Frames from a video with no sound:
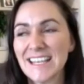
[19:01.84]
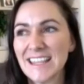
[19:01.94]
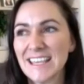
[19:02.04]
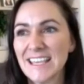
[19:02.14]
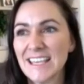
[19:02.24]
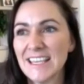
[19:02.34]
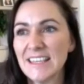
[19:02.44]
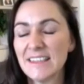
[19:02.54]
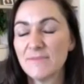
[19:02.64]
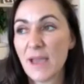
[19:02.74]
the
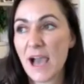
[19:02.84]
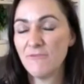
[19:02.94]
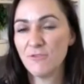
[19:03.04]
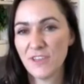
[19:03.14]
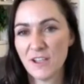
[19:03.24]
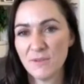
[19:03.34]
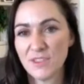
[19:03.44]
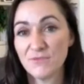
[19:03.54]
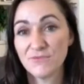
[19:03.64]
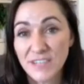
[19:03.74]
powerful thing with
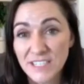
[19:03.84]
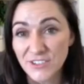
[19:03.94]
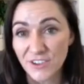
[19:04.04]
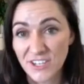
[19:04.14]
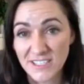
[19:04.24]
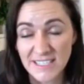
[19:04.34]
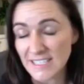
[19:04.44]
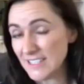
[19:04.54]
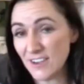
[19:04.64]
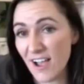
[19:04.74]
the research, because this
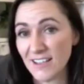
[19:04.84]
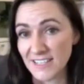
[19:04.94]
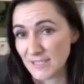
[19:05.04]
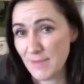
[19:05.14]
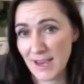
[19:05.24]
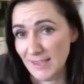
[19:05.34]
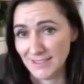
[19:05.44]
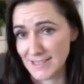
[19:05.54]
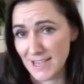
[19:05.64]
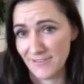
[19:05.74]
is not us just making the
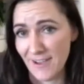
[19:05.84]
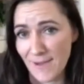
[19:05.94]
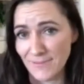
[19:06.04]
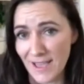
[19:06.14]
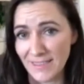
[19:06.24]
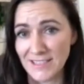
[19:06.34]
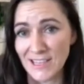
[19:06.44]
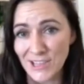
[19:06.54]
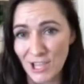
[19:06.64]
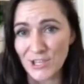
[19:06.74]
stuff up. Like there's a
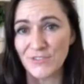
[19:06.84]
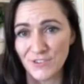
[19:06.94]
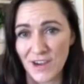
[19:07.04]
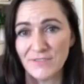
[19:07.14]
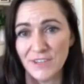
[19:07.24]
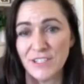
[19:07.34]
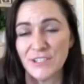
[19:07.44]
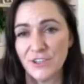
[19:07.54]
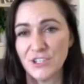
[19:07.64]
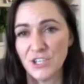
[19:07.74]
lot of great
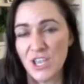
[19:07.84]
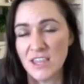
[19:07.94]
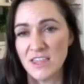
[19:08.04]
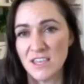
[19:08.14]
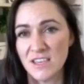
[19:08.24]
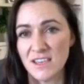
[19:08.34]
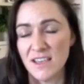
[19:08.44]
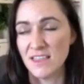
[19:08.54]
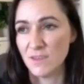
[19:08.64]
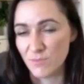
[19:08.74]
research in
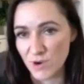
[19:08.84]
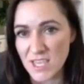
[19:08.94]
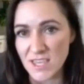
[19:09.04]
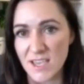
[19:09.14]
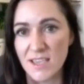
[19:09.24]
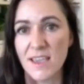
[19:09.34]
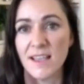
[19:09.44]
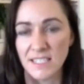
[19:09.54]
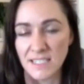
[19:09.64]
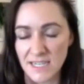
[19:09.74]
the breathing,
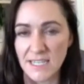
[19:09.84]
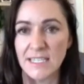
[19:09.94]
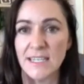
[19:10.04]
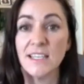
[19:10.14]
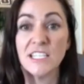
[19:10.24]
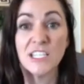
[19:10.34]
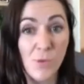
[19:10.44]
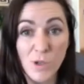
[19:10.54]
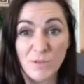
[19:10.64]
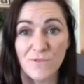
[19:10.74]
anxiety,
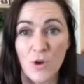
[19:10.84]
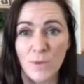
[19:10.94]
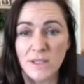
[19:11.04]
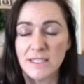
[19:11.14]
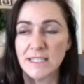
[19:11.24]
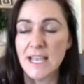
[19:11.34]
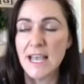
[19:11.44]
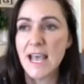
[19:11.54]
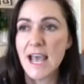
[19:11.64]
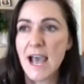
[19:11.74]
sports performance,
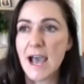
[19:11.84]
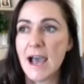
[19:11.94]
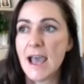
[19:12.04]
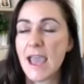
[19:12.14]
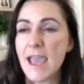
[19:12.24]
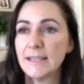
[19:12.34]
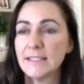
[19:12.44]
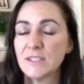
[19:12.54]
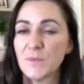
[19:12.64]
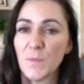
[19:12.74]
and
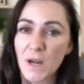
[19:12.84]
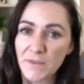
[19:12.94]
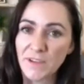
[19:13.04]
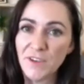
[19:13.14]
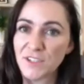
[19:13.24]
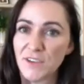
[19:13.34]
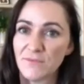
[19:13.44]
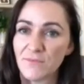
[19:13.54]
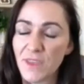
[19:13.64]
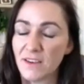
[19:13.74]
one of the research that
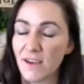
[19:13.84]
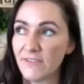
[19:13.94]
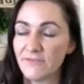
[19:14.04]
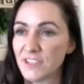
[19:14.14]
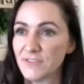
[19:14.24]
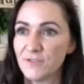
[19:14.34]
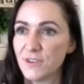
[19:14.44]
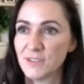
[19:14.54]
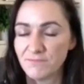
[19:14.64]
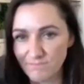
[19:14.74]
I just
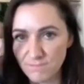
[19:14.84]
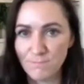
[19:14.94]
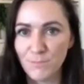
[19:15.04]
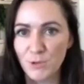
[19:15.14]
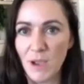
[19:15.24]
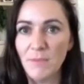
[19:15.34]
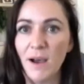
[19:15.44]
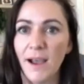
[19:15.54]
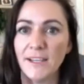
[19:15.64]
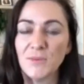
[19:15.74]
always blew my
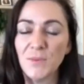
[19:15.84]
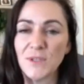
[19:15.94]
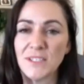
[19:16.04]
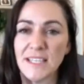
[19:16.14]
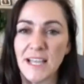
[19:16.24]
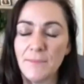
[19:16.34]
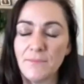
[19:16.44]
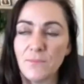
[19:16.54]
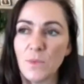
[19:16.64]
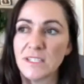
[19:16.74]
mind was
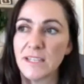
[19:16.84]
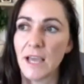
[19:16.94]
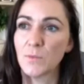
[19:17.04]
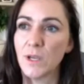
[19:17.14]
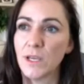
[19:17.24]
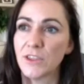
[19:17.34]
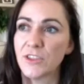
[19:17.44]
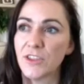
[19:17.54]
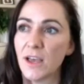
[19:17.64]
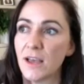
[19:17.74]
done with.
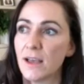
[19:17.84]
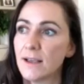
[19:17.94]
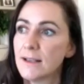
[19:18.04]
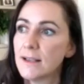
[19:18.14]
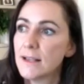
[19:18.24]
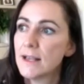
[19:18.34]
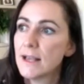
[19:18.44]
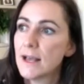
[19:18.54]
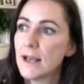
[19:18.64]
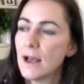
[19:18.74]
I
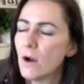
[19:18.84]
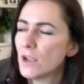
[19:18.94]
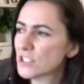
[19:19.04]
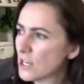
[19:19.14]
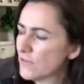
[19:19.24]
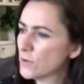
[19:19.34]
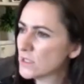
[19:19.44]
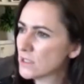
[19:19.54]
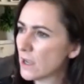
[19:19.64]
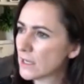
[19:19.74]
don't know if it
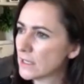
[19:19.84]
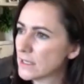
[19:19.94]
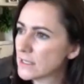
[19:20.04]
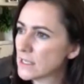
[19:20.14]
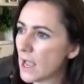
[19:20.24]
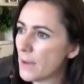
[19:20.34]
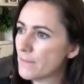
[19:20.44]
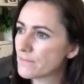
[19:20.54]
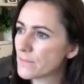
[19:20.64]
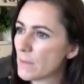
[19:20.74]
was cyclists,
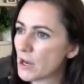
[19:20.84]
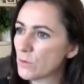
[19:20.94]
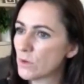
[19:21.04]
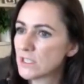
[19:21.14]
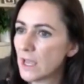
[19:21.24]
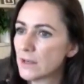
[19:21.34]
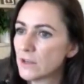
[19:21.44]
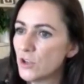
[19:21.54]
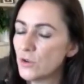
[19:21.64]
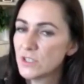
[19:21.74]
but it was done
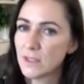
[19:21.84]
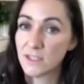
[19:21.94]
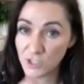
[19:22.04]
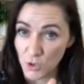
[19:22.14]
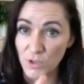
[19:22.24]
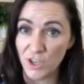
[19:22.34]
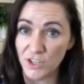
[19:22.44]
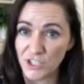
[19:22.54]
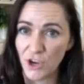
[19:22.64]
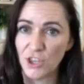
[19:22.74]
using the tool that you
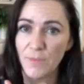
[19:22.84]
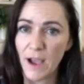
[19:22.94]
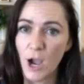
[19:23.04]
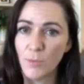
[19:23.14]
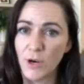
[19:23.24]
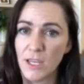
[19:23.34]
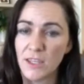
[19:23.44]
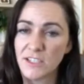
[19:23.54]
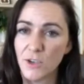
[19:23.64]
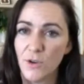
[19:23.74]
just showed, the Power Breathe.
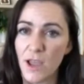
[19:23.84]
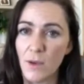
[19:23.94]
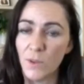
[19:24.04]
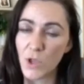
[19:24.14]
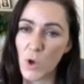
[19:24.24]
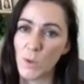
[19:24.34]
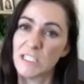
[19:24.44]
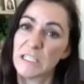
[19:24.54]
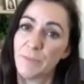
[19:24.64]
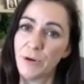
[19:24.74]
So what they call
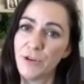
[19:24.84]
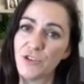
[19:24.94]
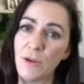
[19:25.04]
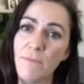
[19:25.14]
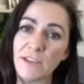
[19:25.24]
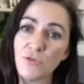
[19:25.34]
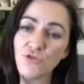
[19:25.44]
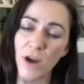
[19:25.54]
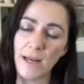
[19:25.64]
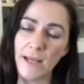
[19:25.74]
inspiratory muscle
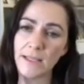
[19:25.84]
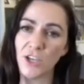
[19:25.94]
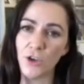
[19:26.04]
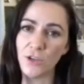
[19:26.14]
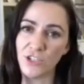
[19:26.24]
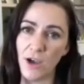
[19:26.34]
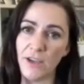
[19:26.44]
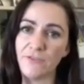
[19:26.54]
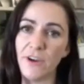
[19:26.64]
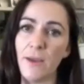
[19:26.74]
training, so
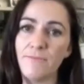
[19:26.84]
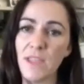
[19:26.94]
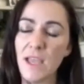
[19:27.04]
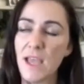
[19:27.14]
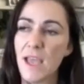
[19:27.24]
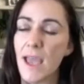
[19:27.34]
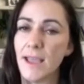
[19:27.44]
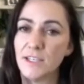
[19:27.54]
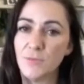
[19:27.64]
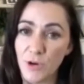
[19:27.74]
diaphragm
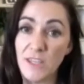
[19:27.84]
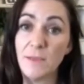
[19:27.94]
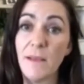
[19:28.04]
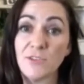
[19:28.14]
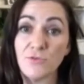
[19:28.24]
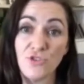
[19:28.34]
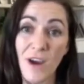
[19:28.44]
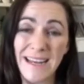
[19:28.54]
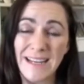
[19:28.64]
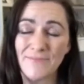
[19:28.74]
and breathing muscle
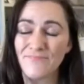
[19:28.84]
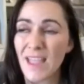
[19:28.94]
training.